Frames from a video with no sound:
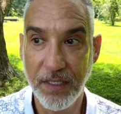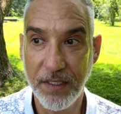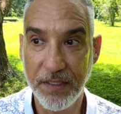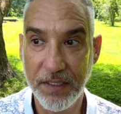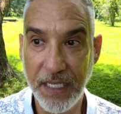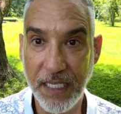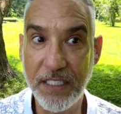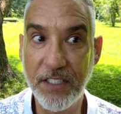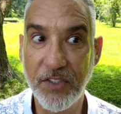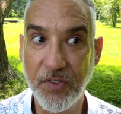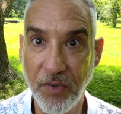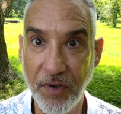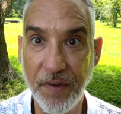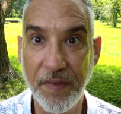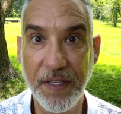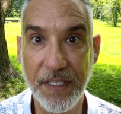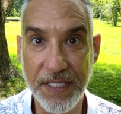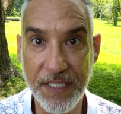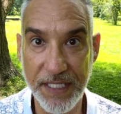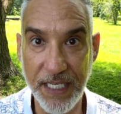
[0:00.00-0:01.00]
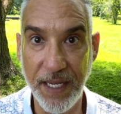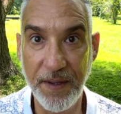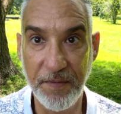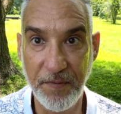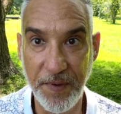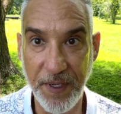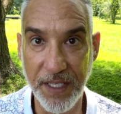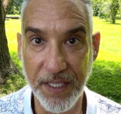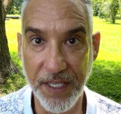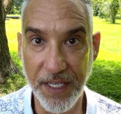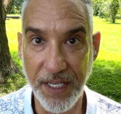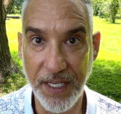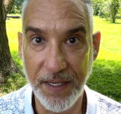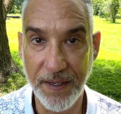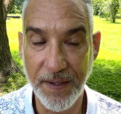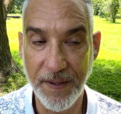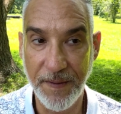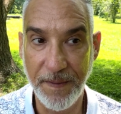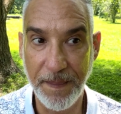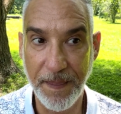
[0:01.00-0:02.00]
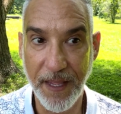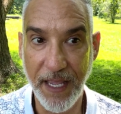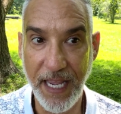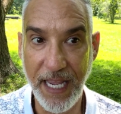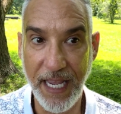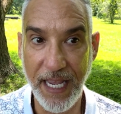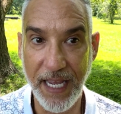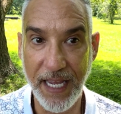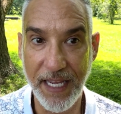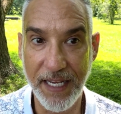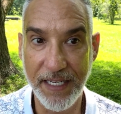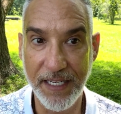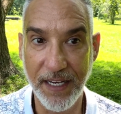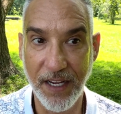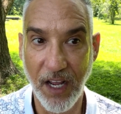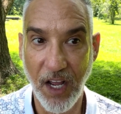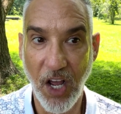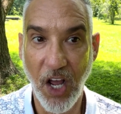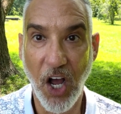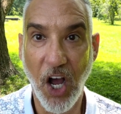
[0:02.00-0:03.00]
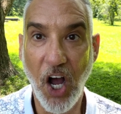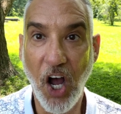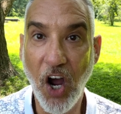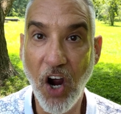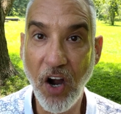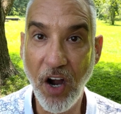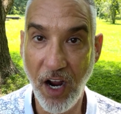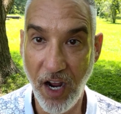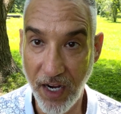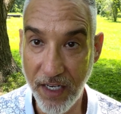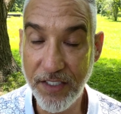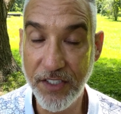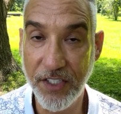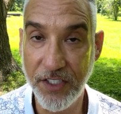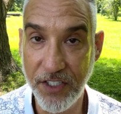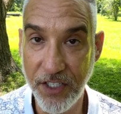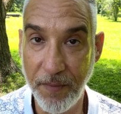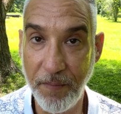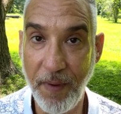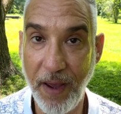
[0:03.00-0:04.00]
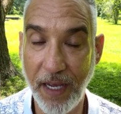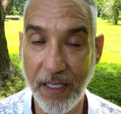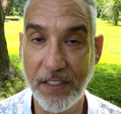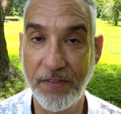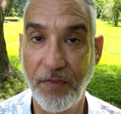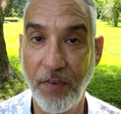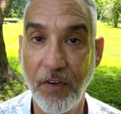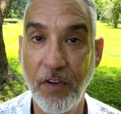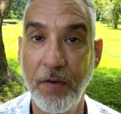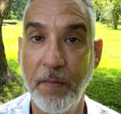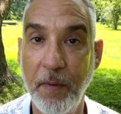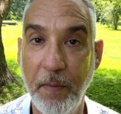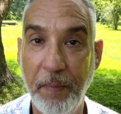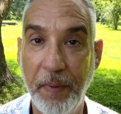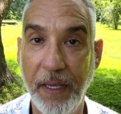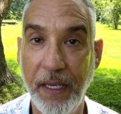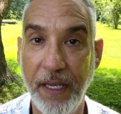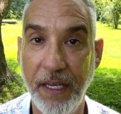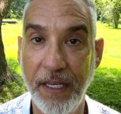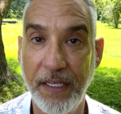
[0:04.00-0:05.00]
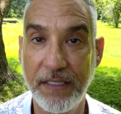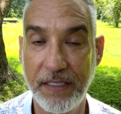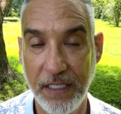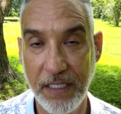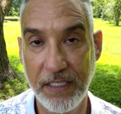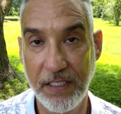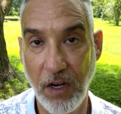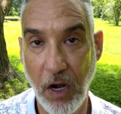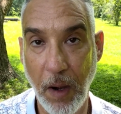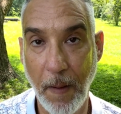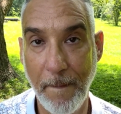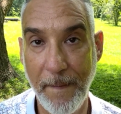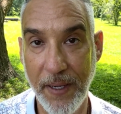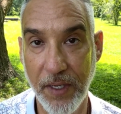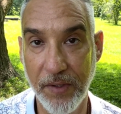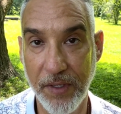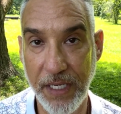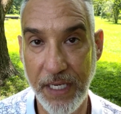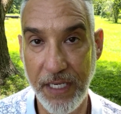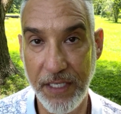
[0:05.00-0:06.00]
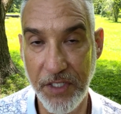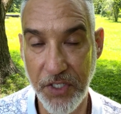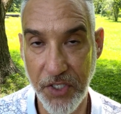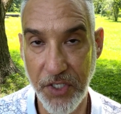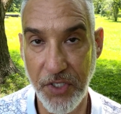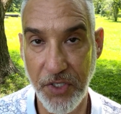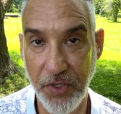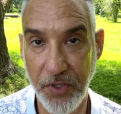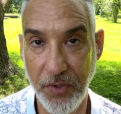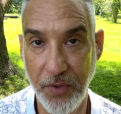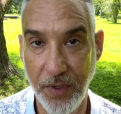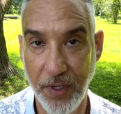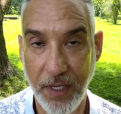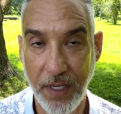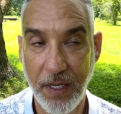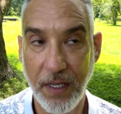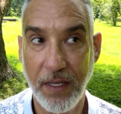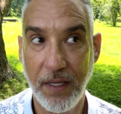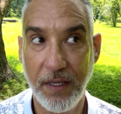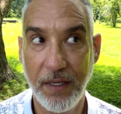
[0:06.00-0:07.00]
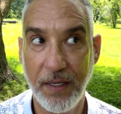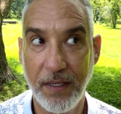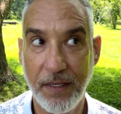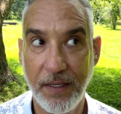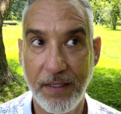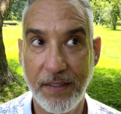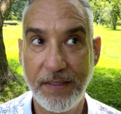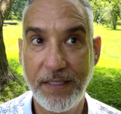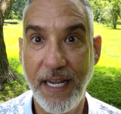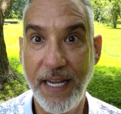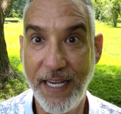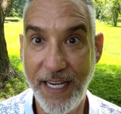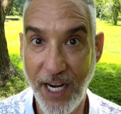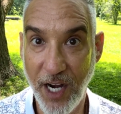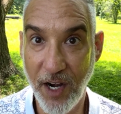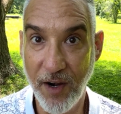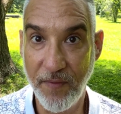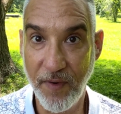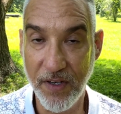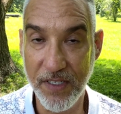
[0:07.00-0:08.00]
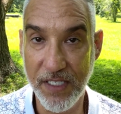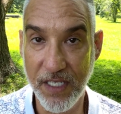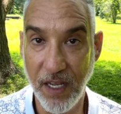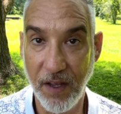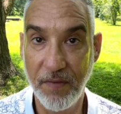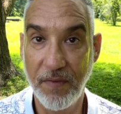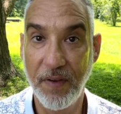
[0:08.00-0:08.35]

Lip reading: that's sort of the same feeling. And our oxygen mask for human beings is our ability to take care of ourselves.